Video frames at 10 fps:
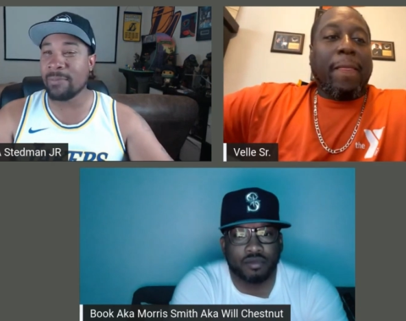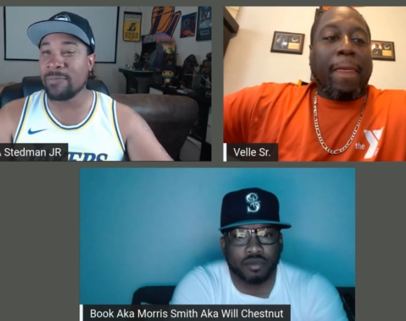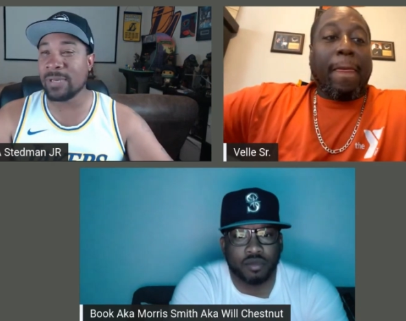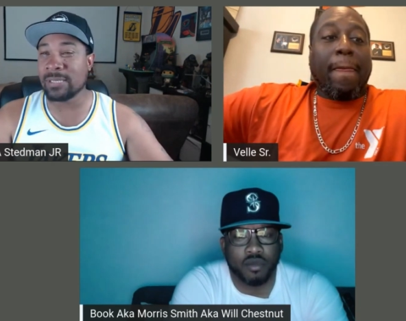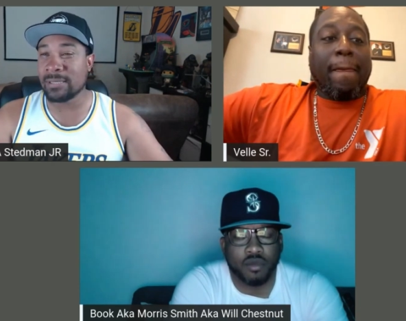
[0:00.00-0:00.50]
Speaker 1: I'm
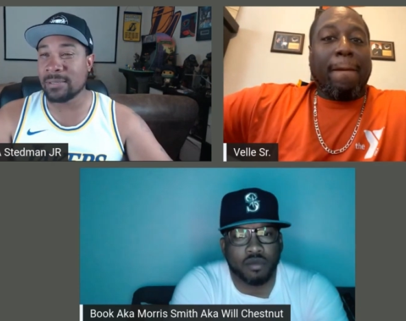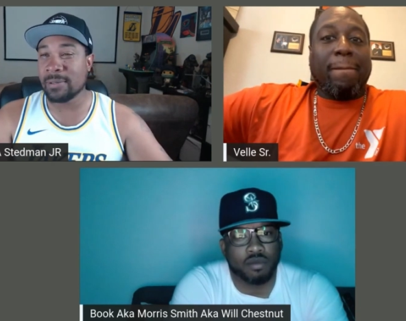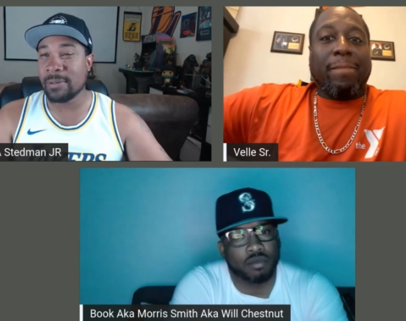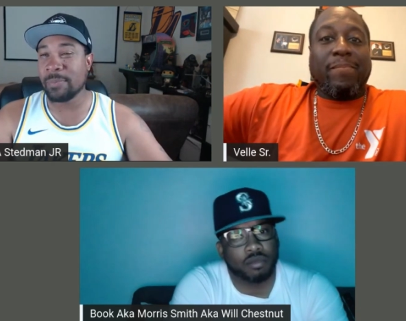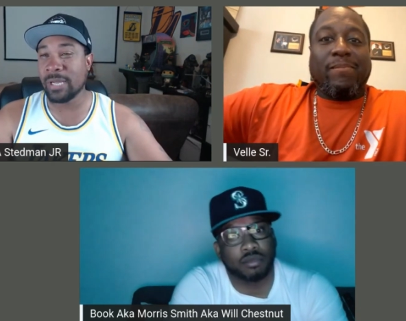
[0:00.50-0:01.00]
fussing,
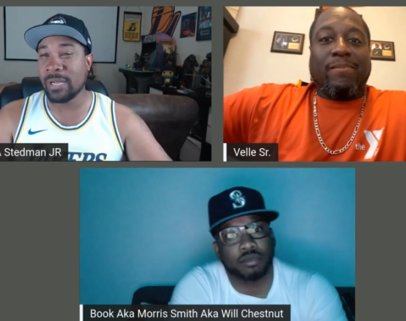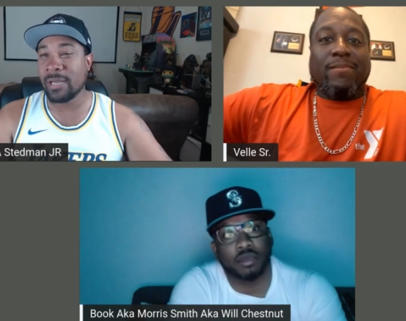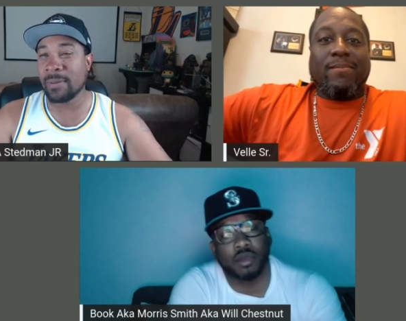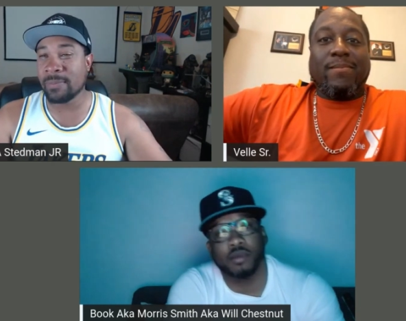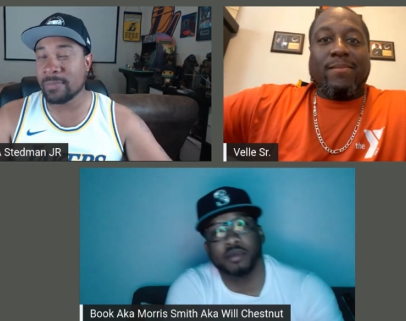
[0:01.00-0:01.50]
but
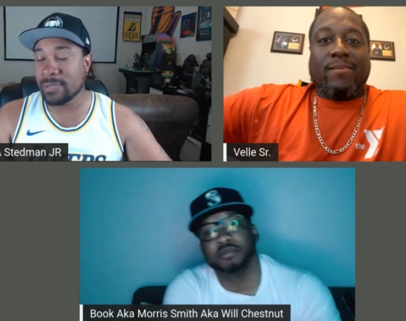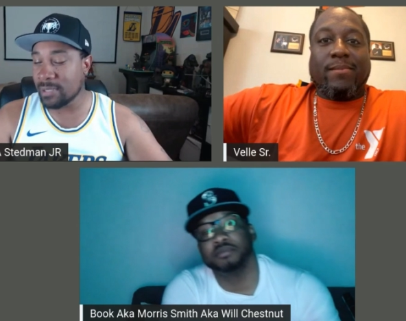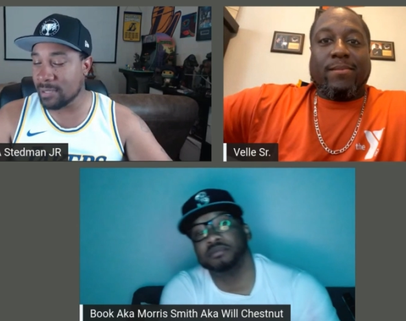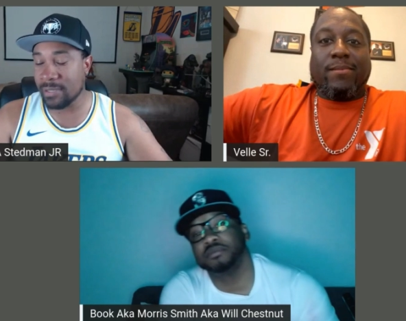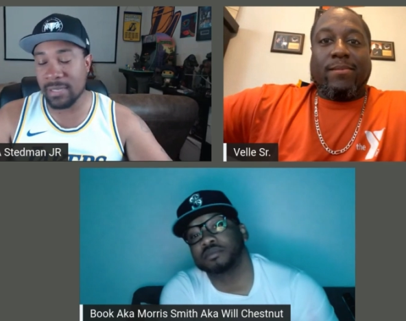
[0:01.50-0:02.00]
um,
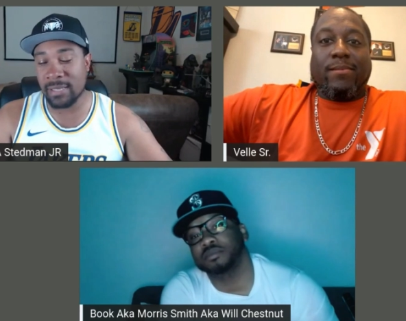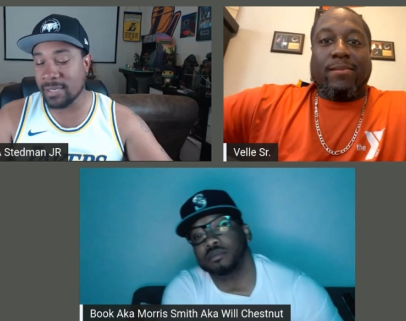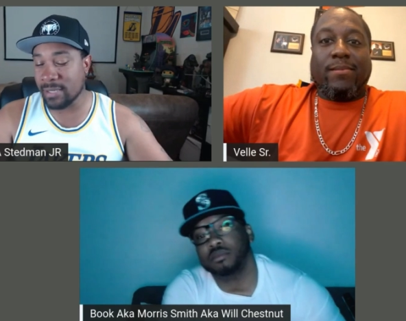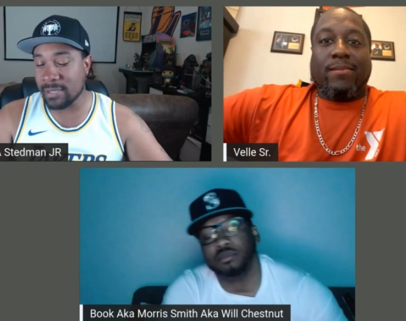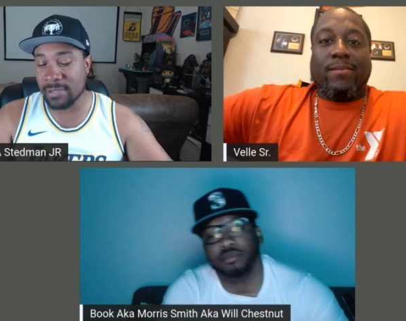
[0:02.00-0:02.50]

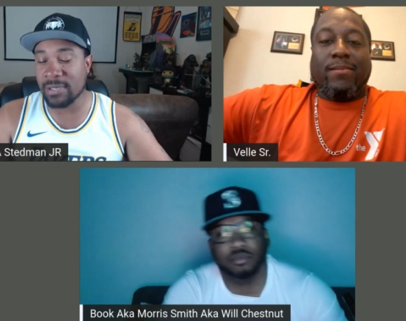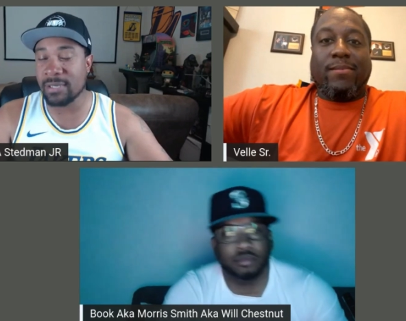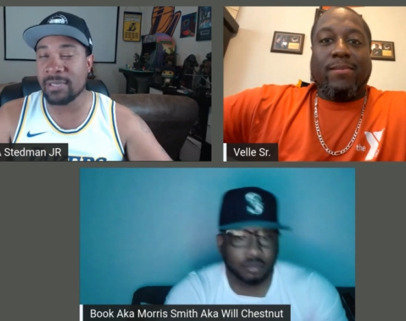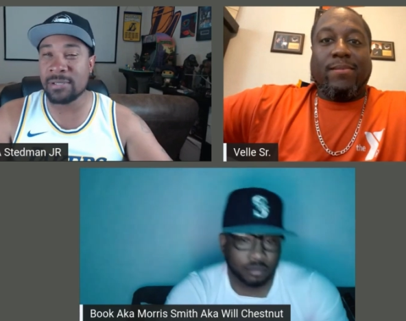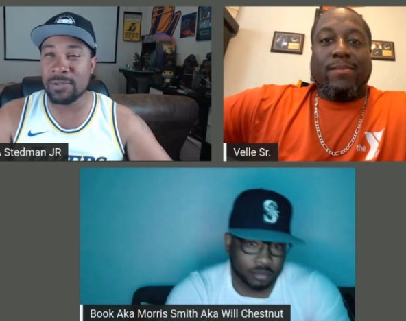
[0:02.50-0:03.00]
it, it's
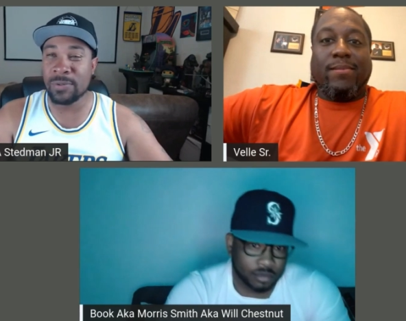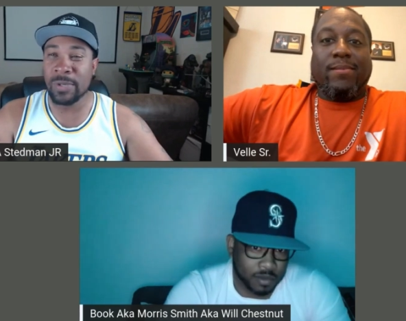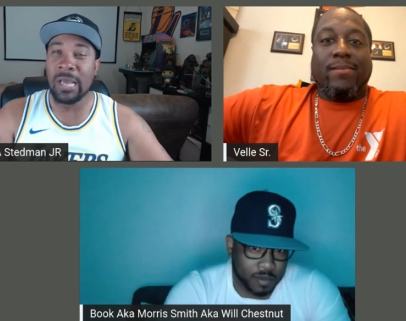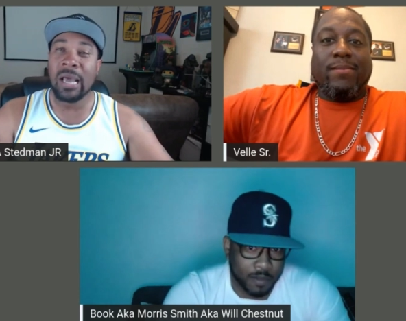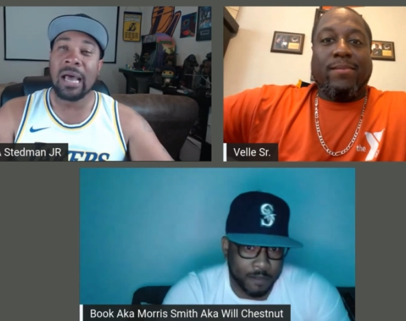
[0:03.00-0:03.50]
goodness too.
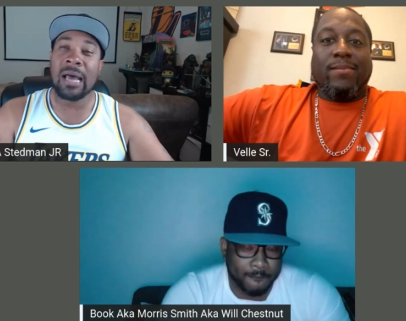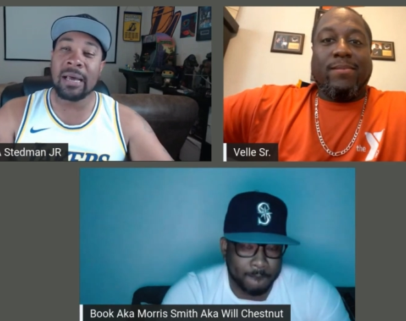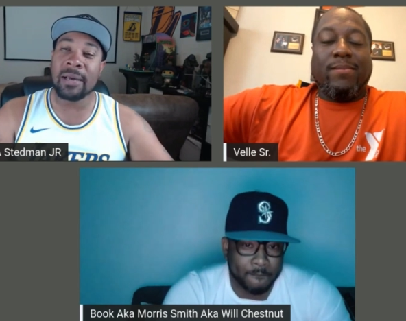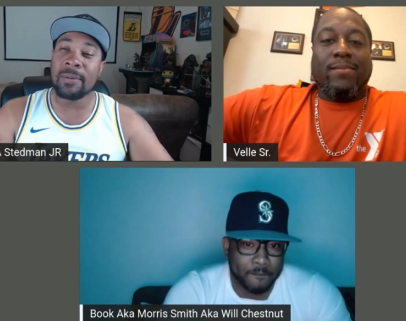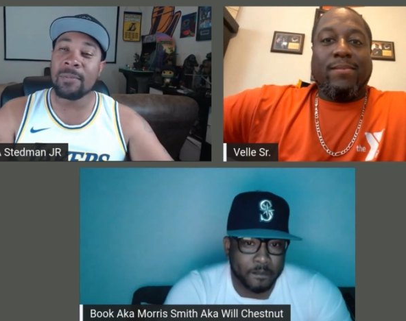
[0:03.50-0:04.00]

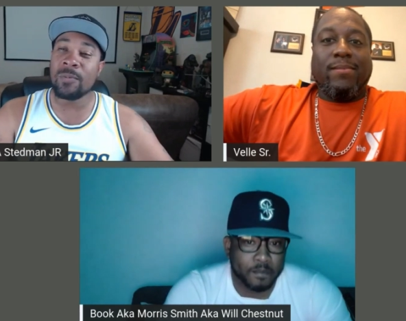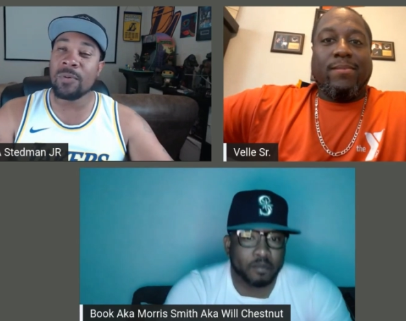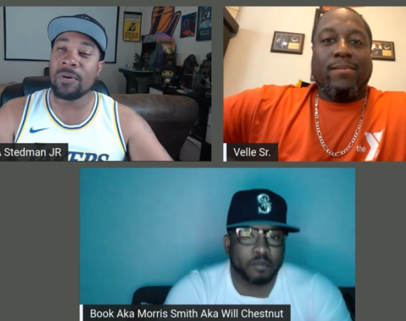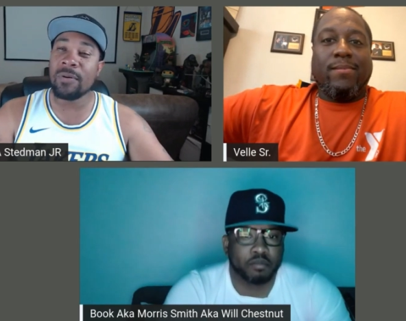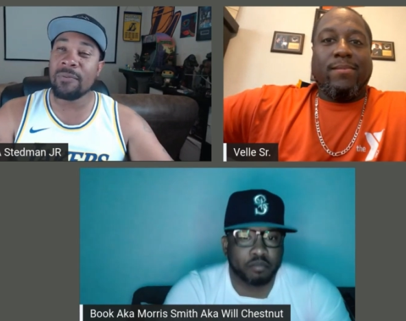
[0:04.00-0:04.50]
Um,
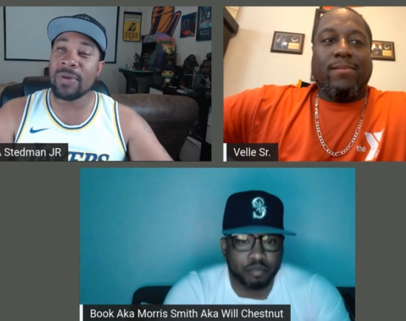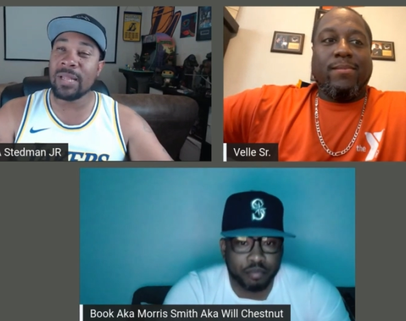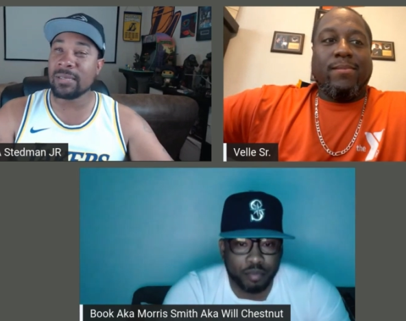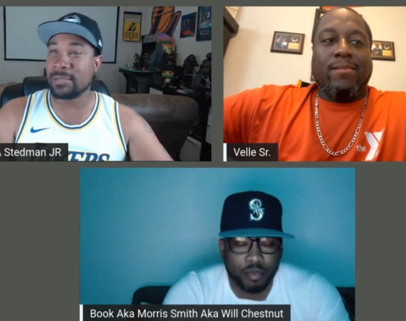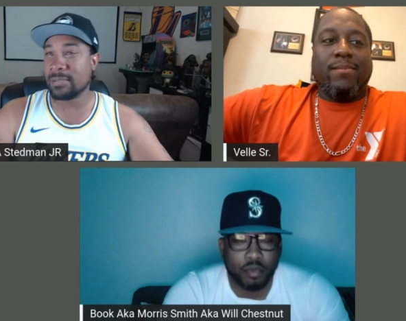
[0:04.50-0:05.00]

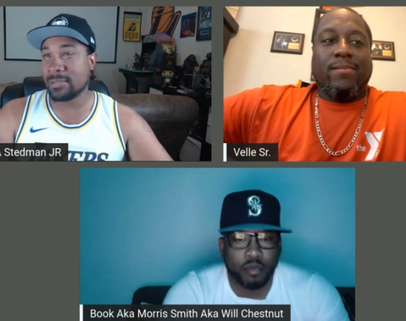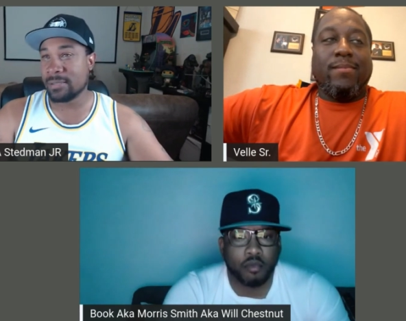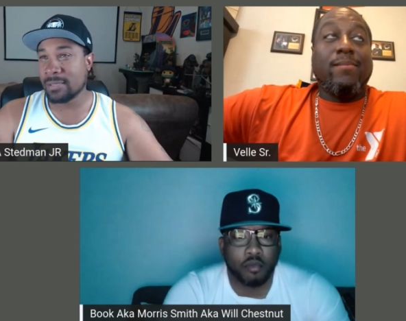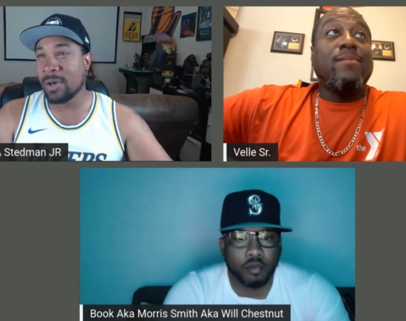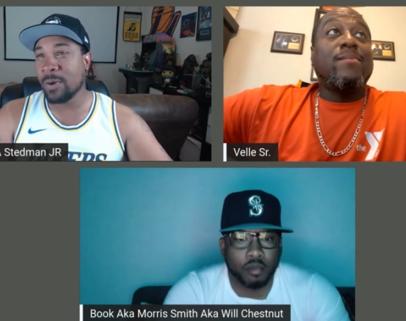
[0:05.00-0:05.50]
fellas,
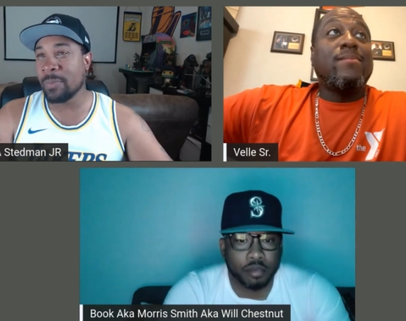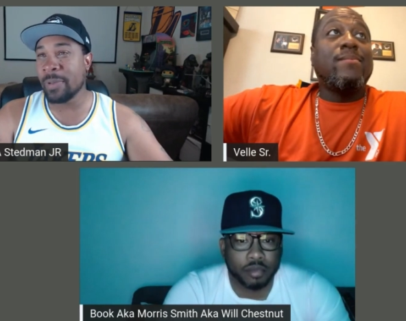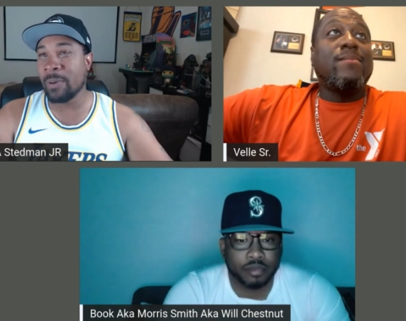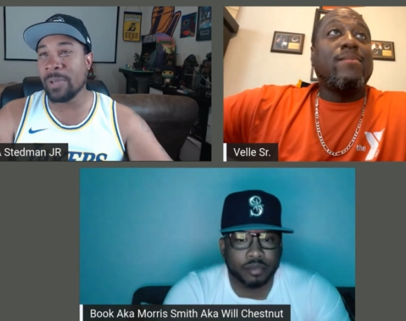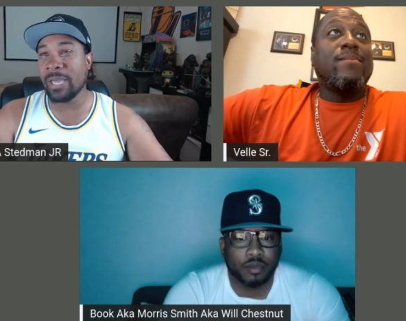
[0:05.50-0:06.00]
Cody,
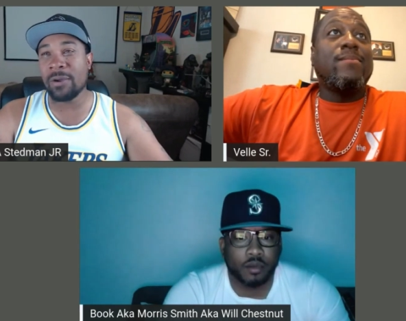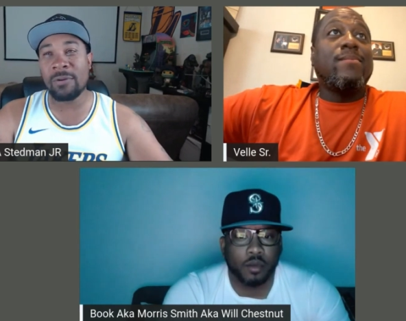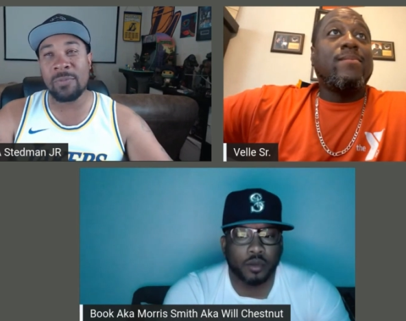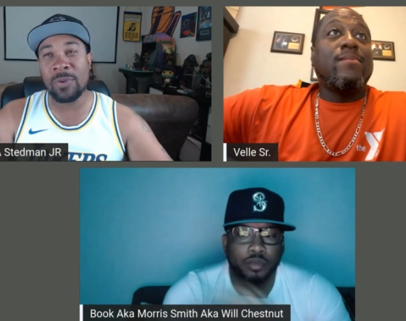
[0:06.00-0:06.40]
man, we ain't heard from